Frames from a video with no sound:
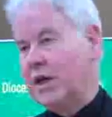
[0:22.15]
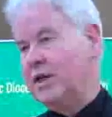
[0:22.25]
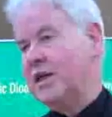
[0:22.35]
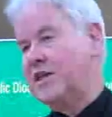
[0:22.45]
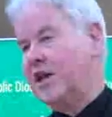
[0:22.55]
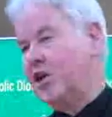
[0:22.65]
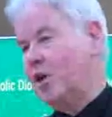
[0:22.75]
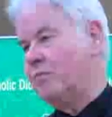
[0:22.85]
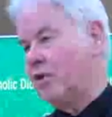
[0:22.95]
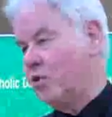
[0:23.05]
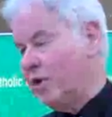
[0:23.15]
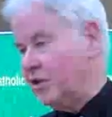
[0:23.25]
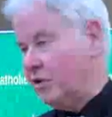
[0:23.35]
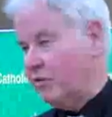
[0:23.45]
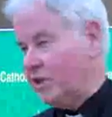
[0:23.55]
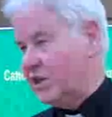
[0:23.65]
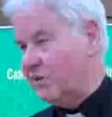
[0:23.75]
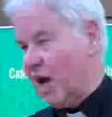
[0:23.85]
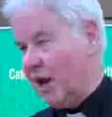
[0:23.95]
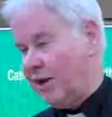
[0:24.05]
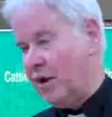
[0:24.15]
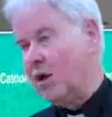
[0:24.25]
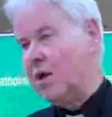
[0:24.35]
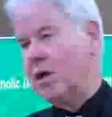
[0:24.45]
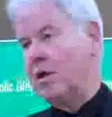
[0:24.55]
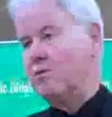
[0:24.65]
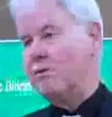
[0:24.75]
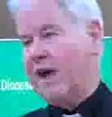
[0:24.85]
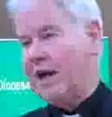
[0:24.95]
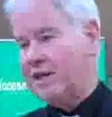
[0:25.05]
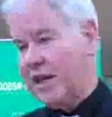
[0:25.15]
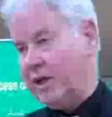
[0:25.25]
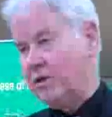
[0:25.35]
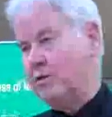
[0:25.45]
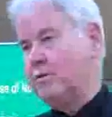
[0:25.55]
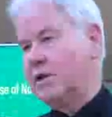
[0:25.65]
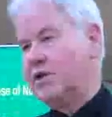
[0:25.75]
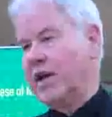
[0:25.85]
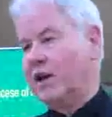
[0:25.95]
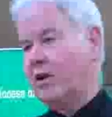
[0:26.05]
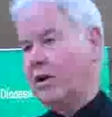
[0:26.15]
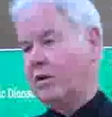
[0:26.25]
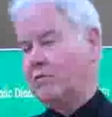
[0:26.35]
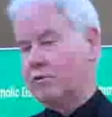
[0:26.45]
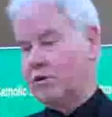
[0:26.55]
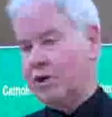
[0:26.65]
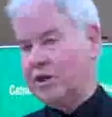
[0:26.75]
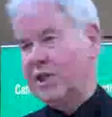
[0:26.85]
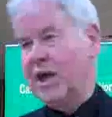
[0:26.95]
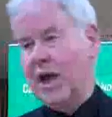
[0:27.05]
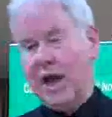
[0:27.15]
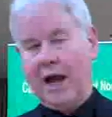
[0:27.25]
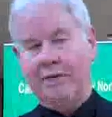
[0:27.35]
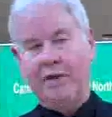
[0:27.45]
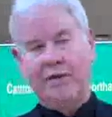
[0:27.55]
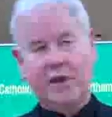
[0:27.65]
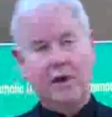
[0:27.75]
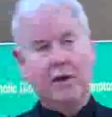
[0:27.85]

As I say, he'd hoped the Queen's University of Ireland would validate the secular degrees, and that the